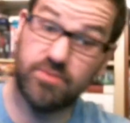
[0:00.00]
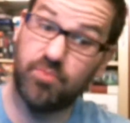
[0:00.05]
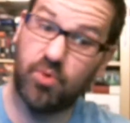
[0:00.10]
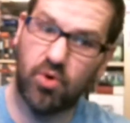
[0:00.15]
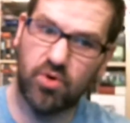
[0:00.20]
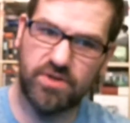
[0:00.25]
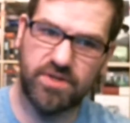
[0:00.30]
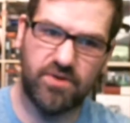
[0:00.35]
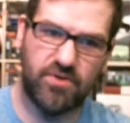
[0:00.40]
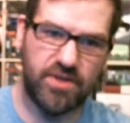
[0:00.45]

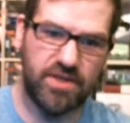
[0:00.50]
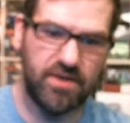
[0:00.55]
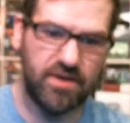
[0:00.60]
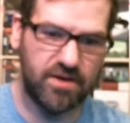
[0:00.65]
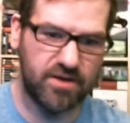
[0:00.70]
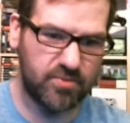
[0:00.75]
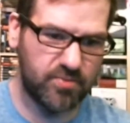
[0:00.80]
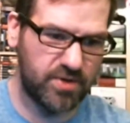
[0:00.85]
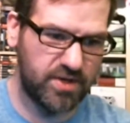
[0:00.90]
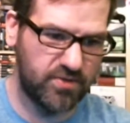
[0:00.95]
Poor Tony
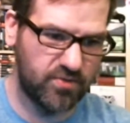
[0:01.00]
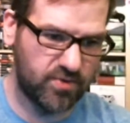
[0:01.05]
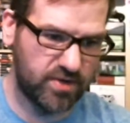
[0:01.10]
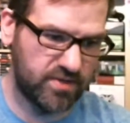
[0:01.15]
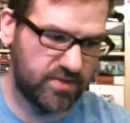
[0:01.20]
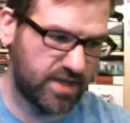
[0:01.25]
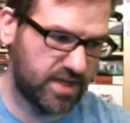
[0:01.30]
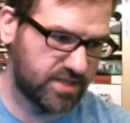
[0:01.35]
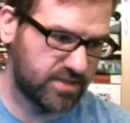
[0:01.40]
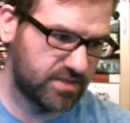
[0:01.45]
Hawk, by the
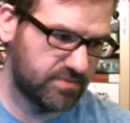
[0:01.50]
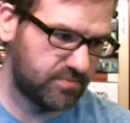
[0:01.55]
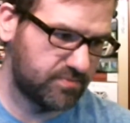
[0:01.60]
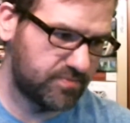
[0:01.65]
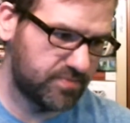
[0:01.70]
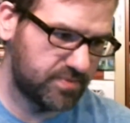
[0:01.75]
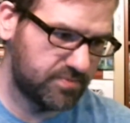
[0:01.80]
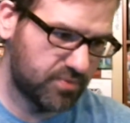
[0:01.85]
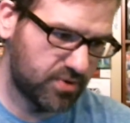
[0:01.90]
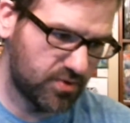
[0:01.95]
way. That
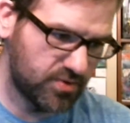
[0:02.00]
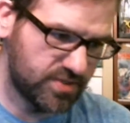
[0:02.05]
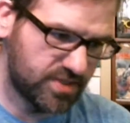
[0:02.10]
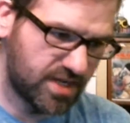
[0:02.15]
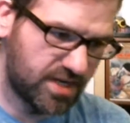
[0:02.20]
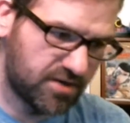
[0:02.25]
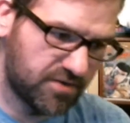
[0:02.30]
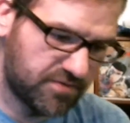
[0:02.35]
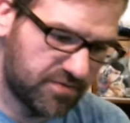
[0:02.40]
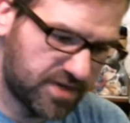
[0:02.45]
Pro
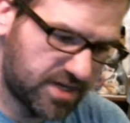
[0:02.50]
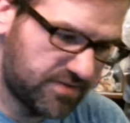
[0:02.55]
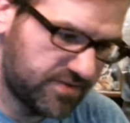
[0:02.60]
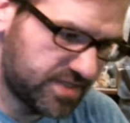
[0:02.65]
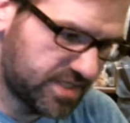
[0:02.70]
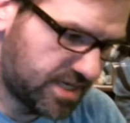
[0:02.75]
Skater 5 is